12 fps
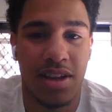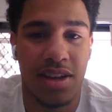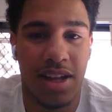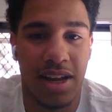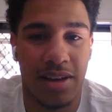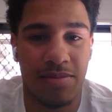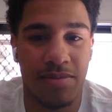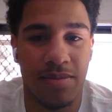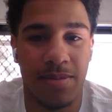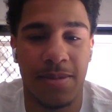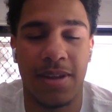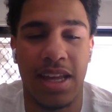like
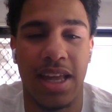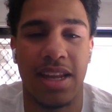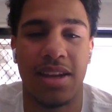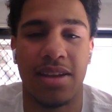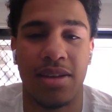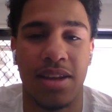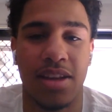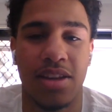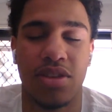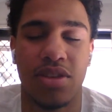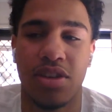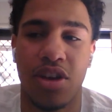and
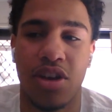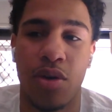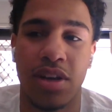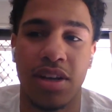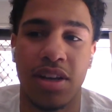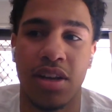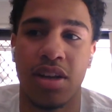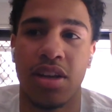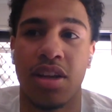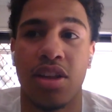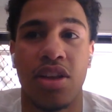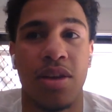going
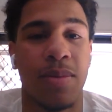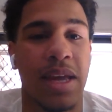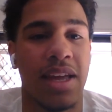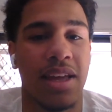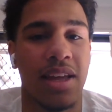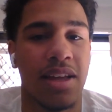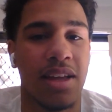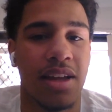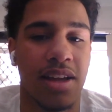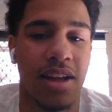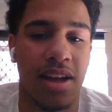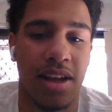to be
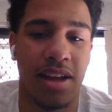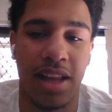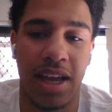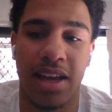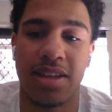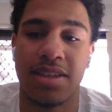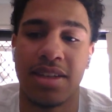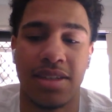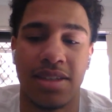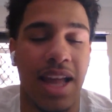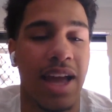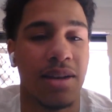like a
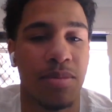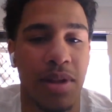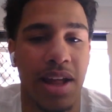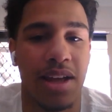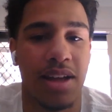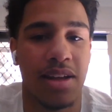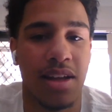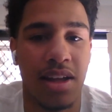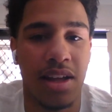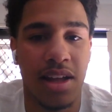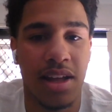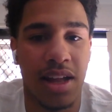sustained player,
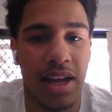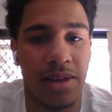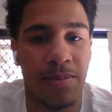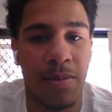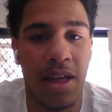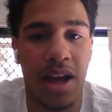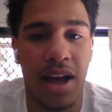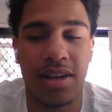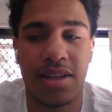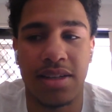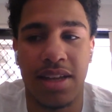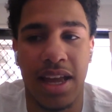like
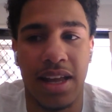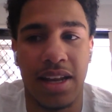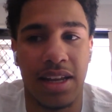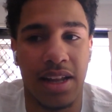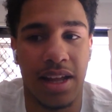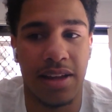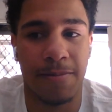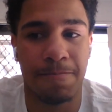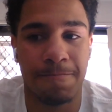understanding like